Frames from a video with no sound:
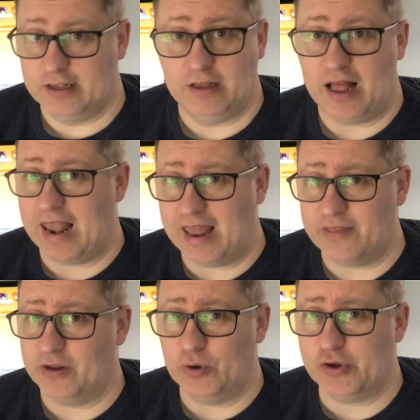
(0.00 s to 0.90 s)
I like the
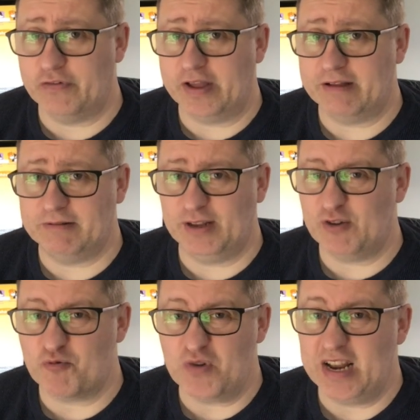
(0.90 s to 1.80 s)
look of it. I
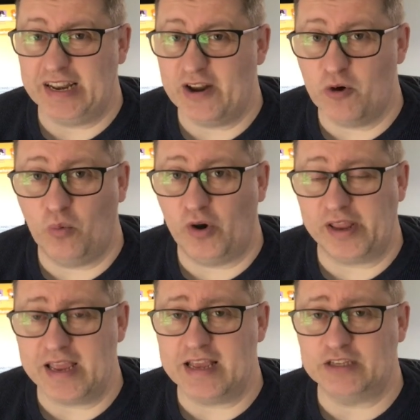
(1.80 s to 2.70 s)
don't really know what it
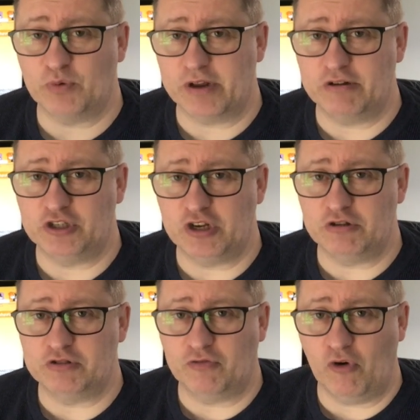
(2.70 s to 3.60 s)
is
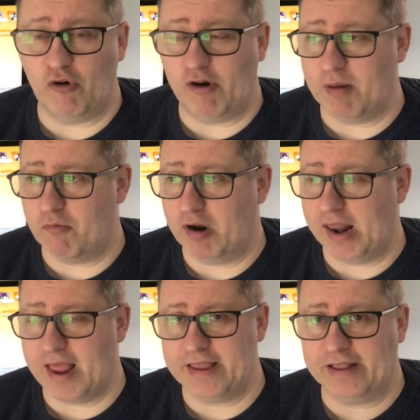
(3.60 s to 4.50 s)
used for, and I'm
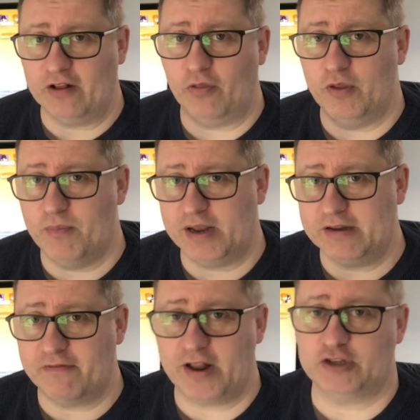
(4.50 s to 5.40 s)
relying on the
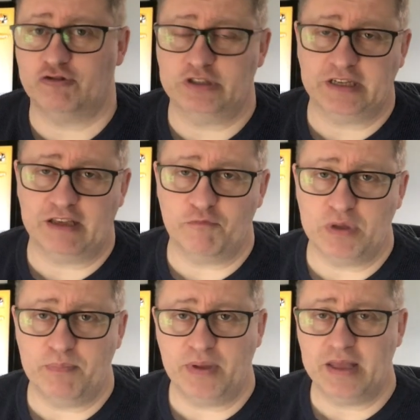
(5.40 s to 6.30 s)
manufacturer to give me a
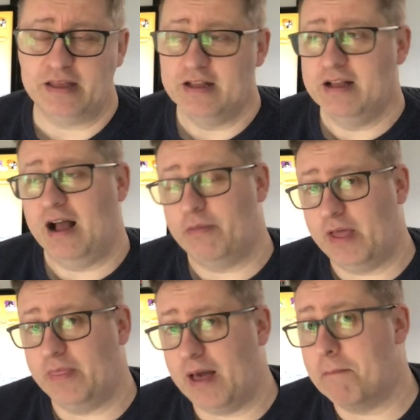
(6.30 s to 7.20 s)
bit, and
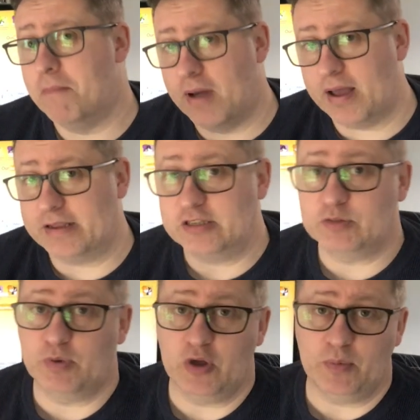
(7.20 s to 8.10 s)
then that might
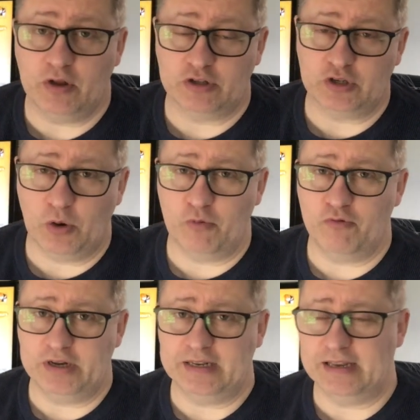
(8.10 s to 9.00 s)
spur me on to go and
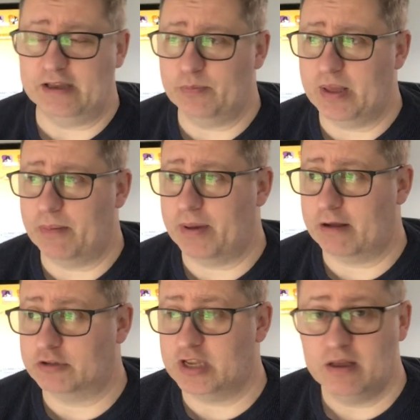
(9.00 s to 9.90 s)
read a little bit
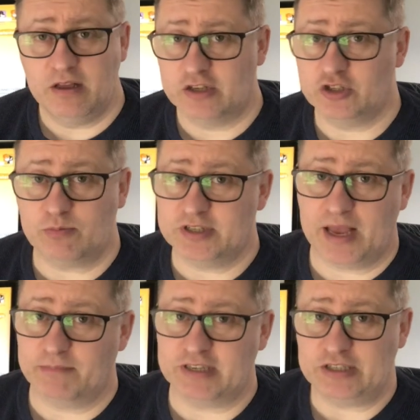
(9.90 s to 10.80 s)
about it. And
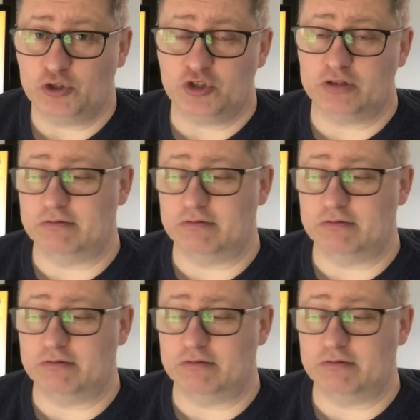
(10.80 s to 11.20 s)
sometimes it doesn't.